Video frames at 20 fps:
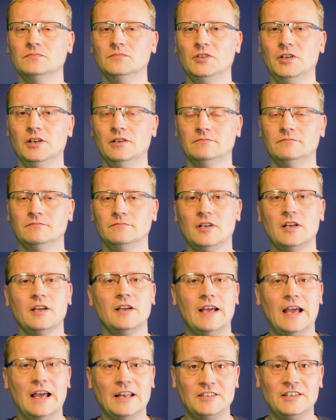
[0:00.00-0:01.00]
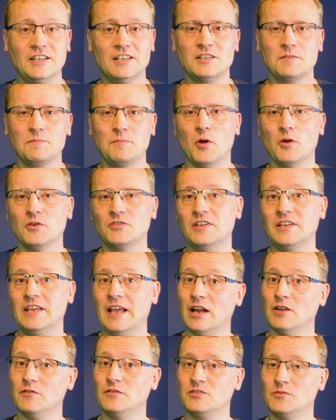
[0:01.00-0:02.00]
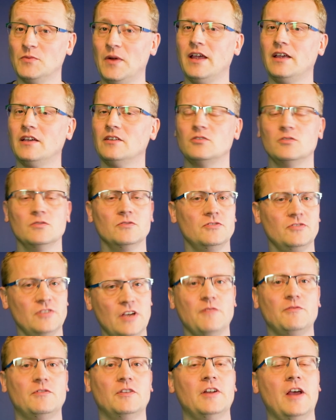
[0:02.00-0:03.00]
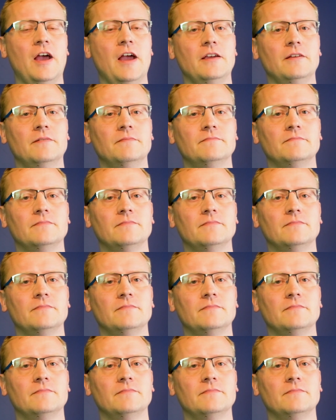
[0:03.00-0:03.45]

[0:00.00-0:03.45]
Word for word: No, a disk bursting out of its rack to save the day.